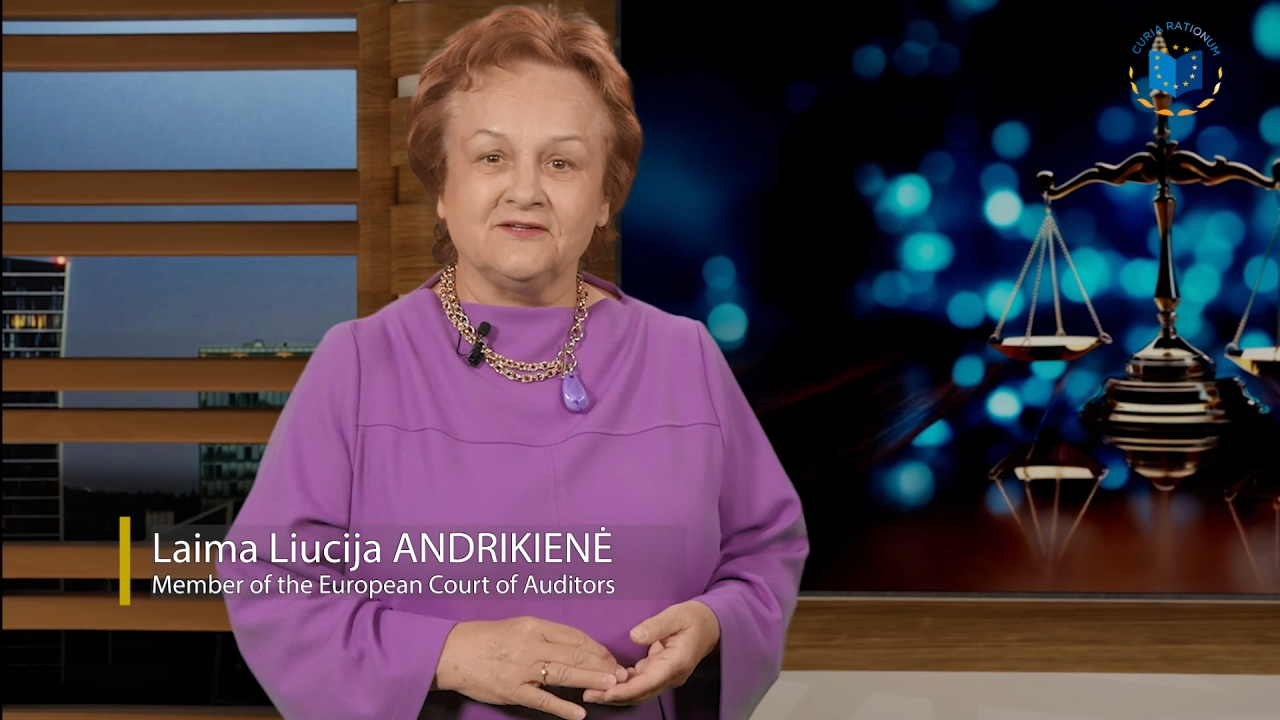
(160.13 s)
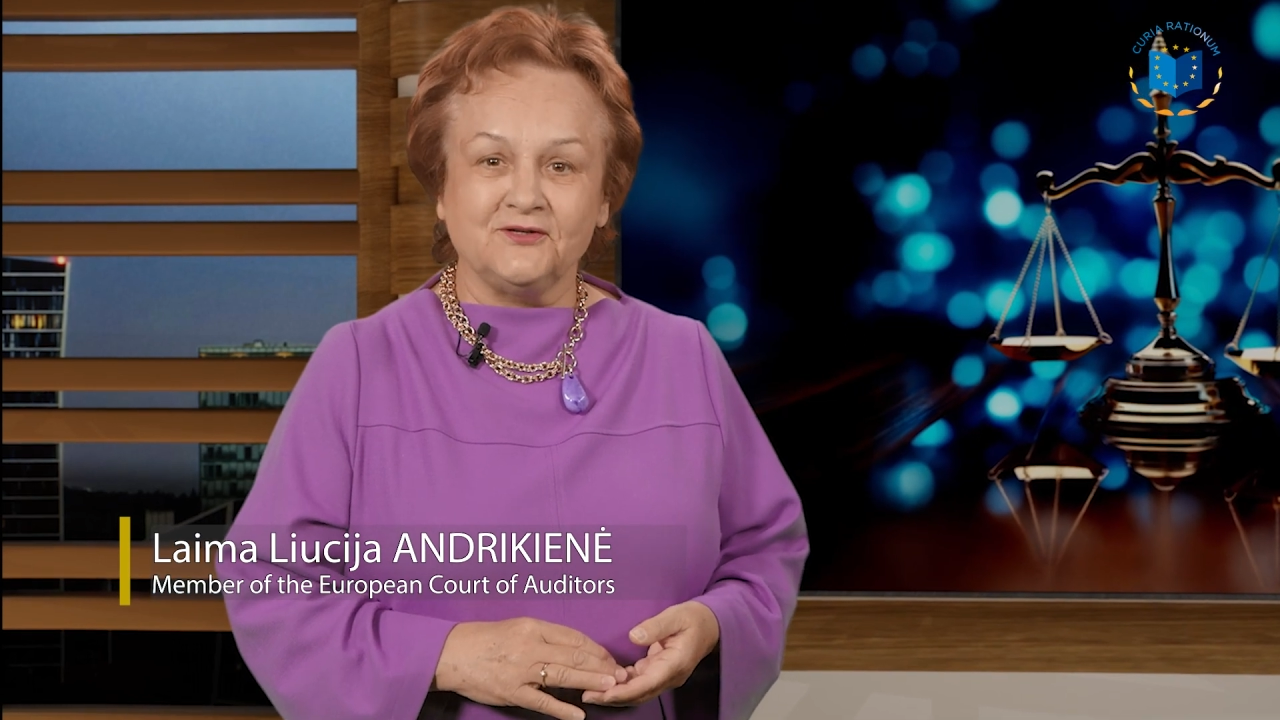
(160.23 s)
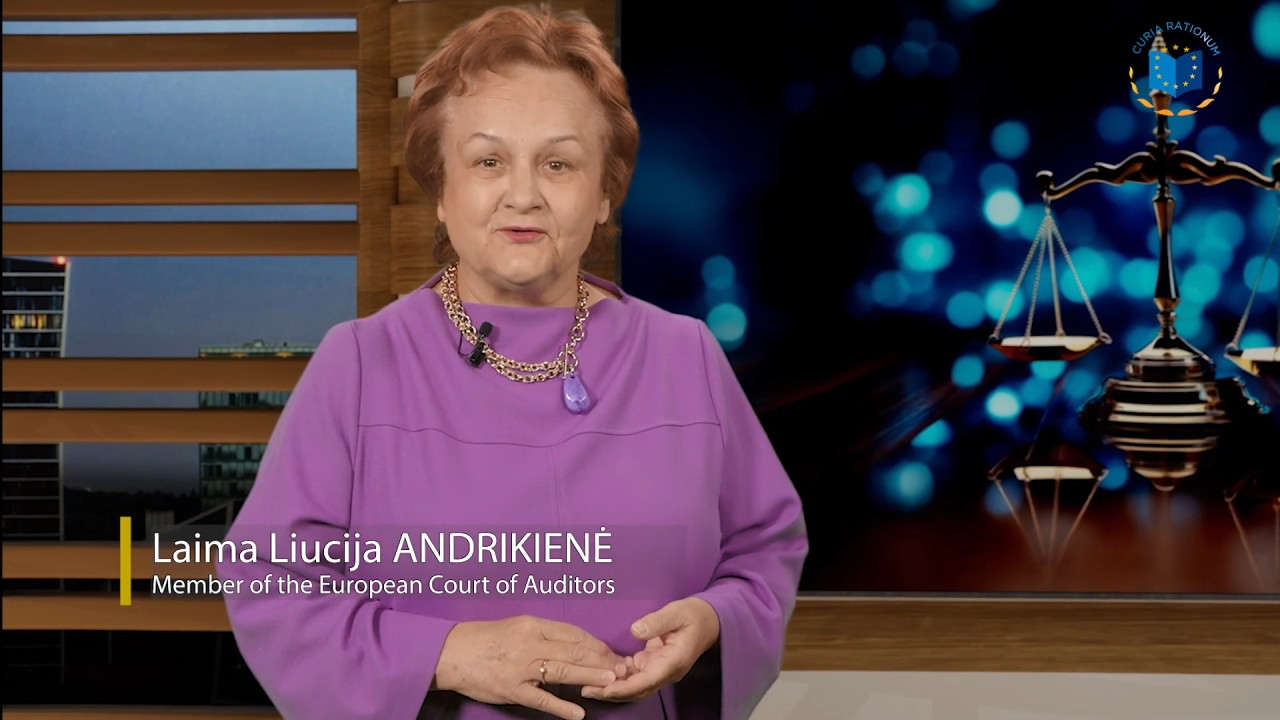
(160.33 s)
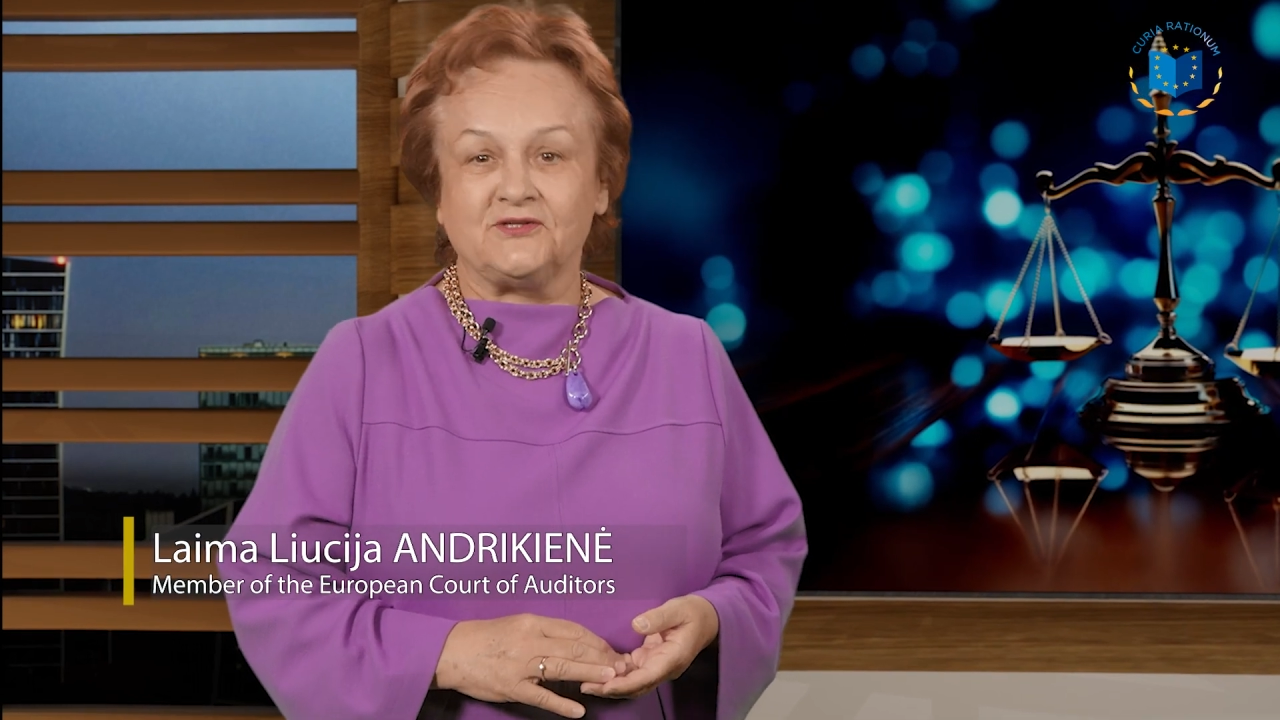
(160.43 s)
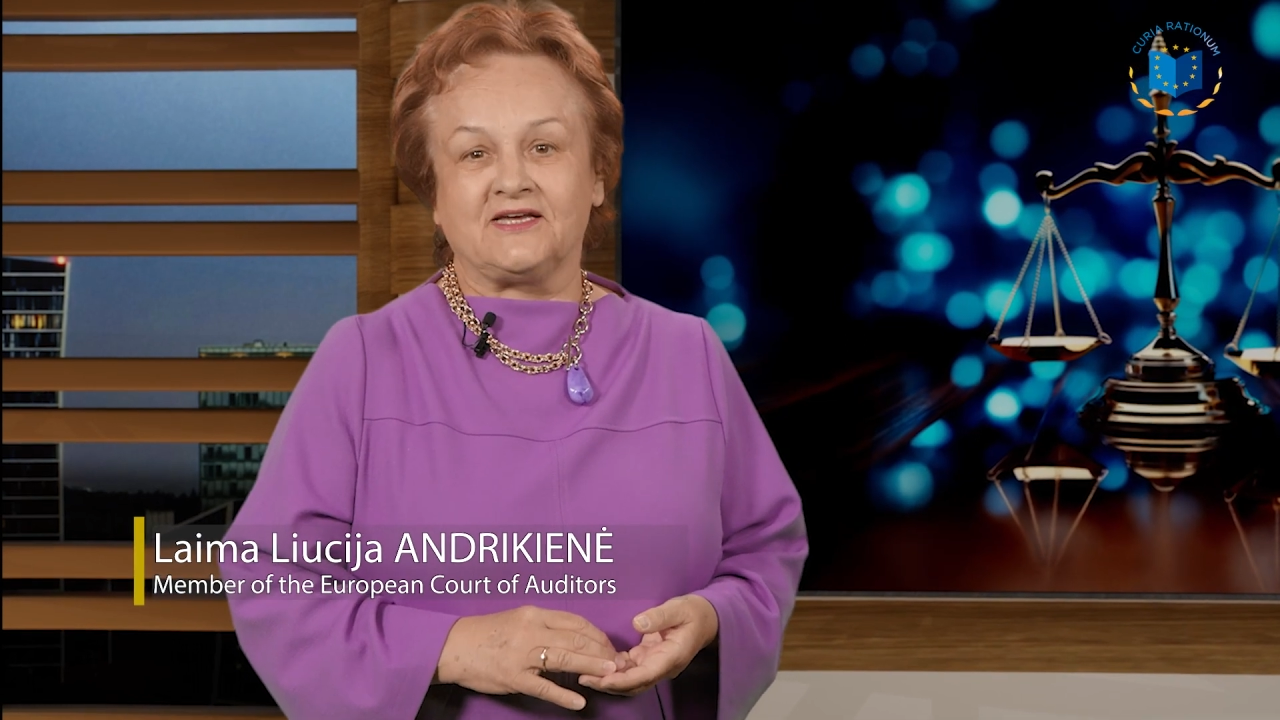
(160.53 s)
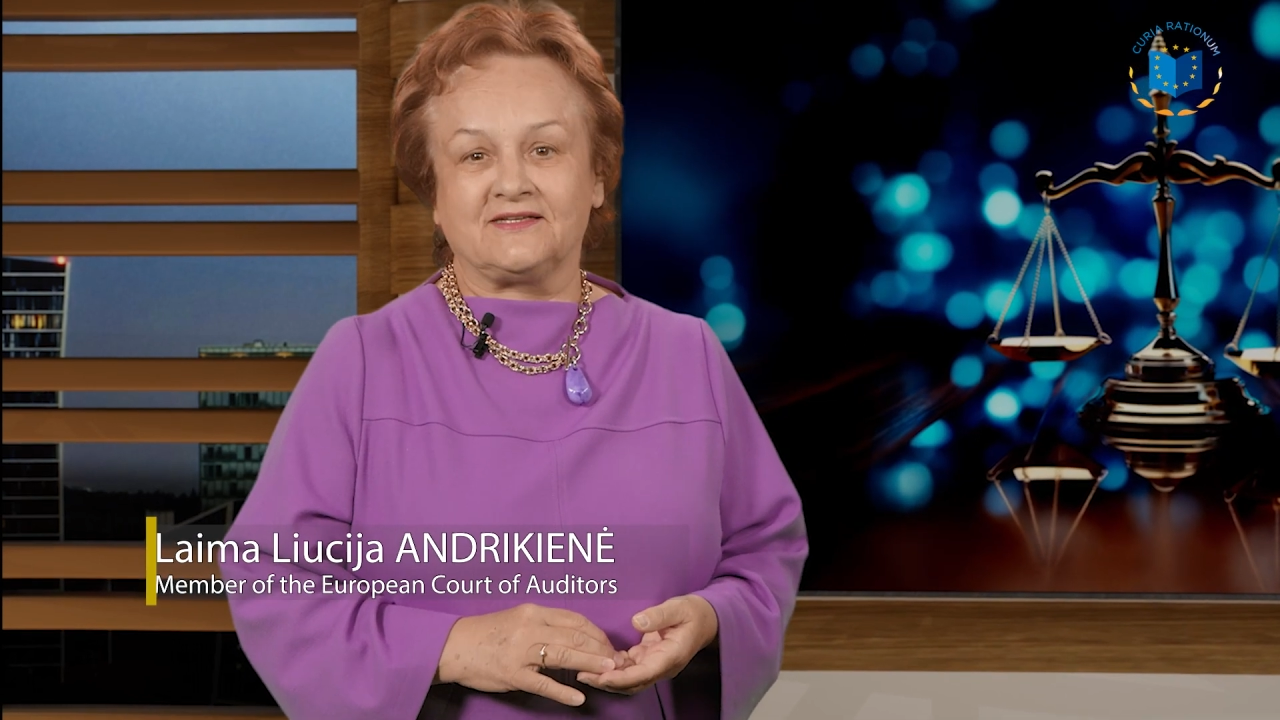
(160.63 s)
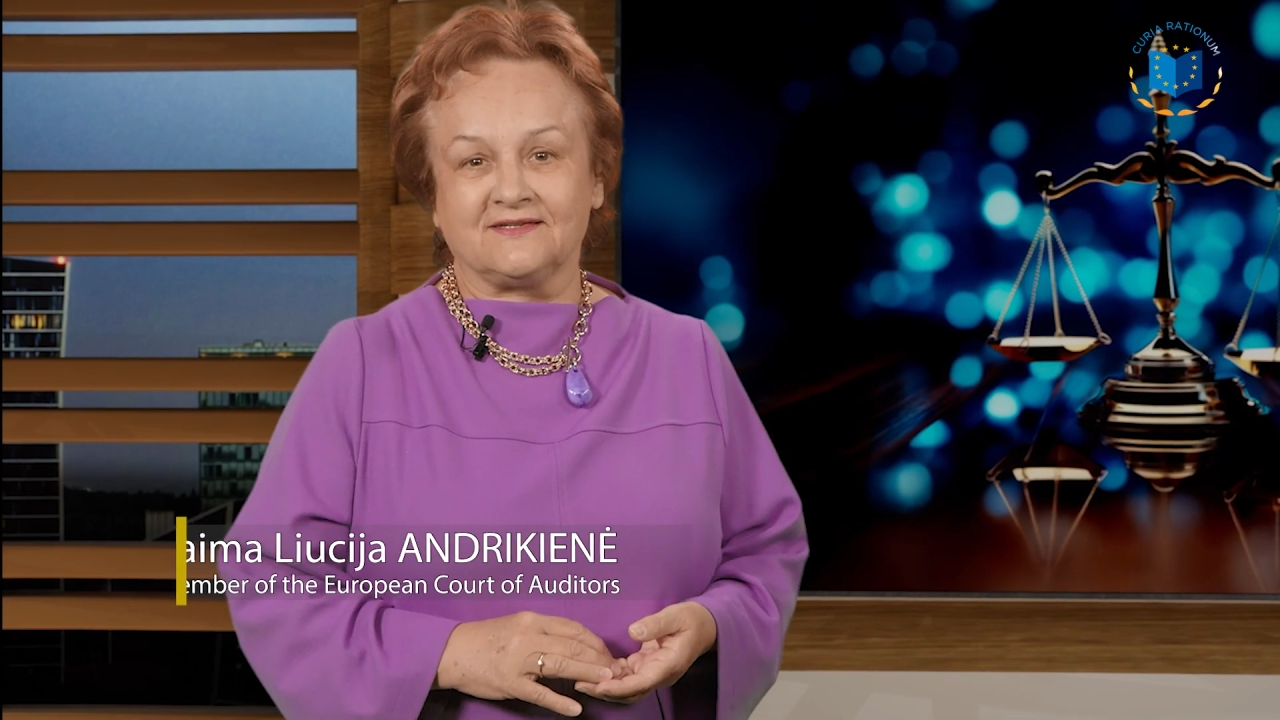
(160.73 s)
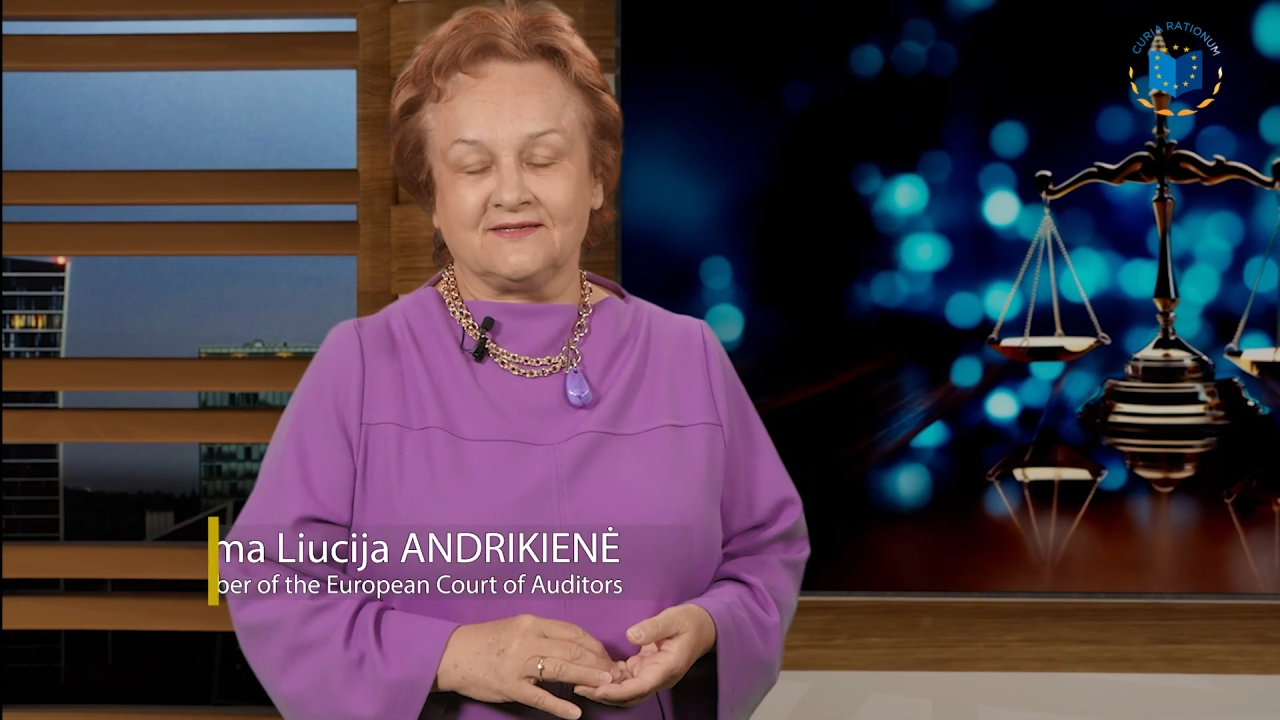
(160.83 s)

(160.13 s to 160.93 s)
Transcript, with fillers: Union.